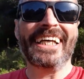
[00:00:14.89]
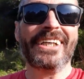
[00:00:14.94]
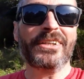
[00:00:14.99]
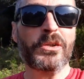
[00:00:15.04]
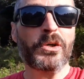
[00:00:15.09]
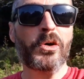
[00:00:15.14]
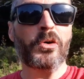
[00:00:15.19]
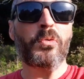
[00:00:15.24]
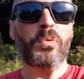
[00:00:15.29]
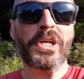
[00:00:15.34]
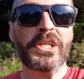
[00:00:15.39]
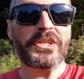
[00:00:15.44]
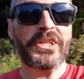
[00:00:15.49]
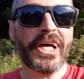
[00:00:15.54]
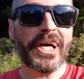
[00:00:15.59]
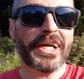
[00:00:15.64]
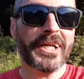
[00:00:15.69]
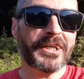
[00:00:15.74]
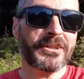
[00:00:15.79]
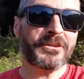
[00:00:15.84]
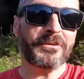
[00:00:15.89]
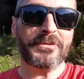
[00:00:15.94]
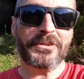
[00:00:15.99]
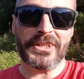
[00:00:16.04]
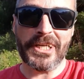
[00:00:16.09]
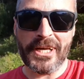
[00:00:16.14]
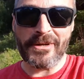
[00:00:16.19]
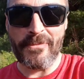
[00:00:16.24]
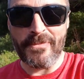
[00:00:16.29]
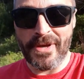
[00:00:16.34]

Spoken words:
So, Onetigris have sent